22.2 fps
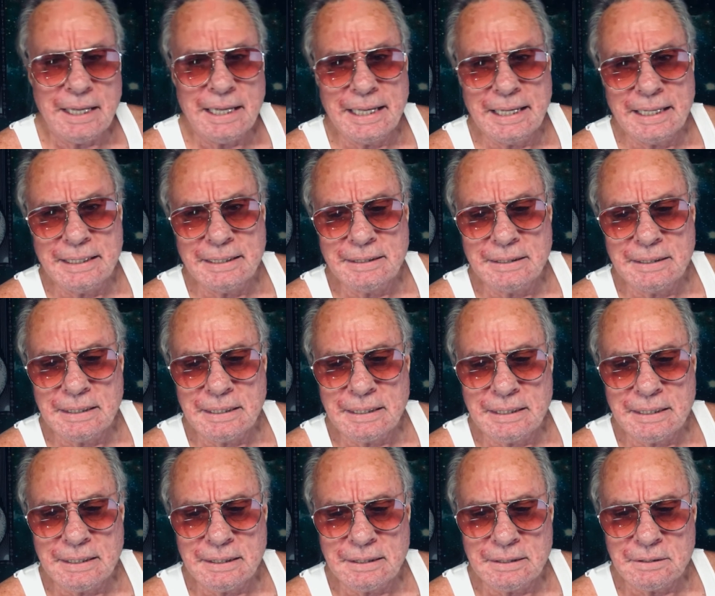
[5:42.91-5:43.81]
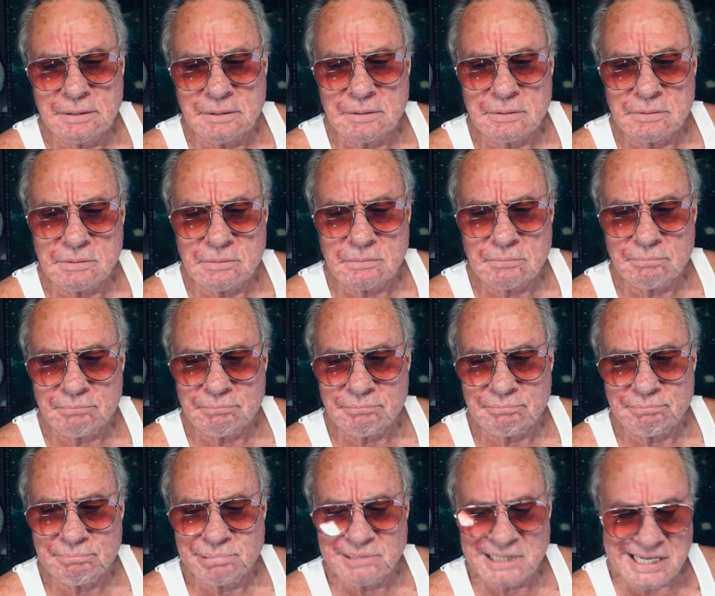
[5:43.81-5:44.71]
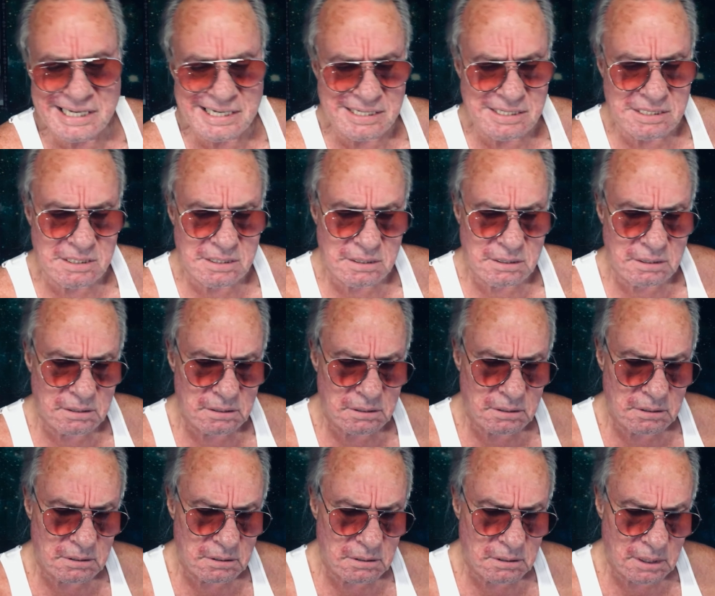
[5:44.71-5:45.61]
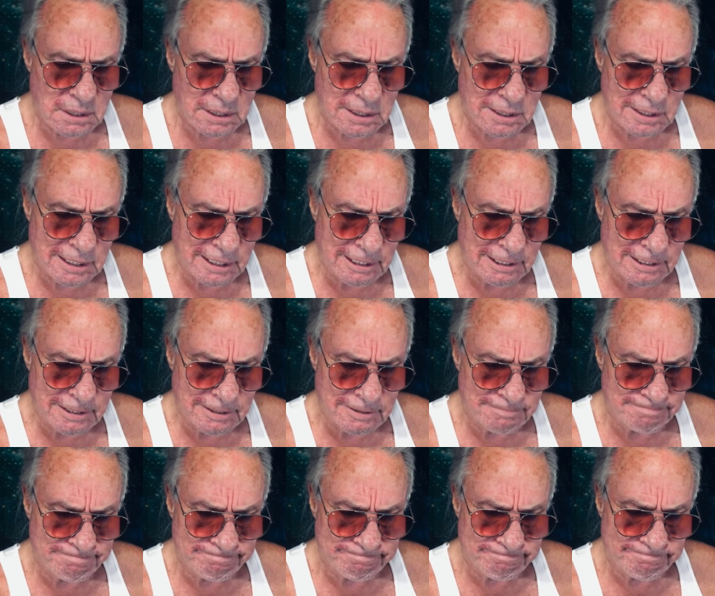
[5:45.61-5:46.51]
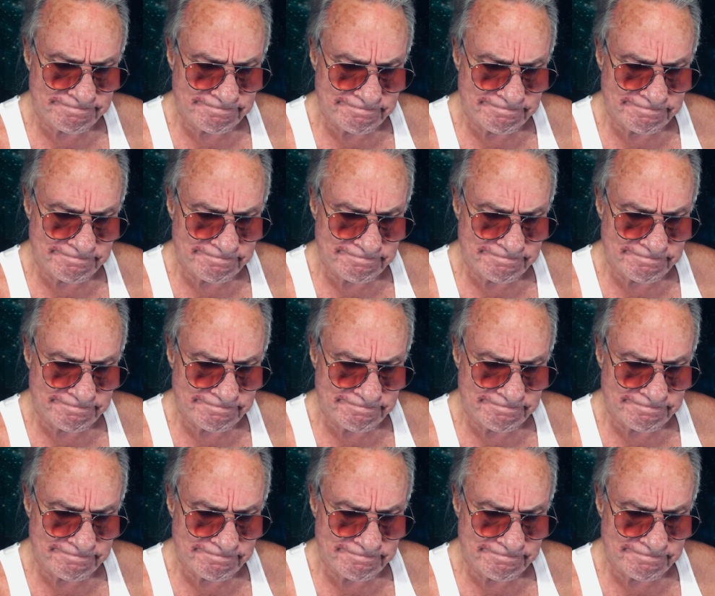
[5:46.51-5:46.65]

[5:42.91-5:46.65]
And uh, please, um,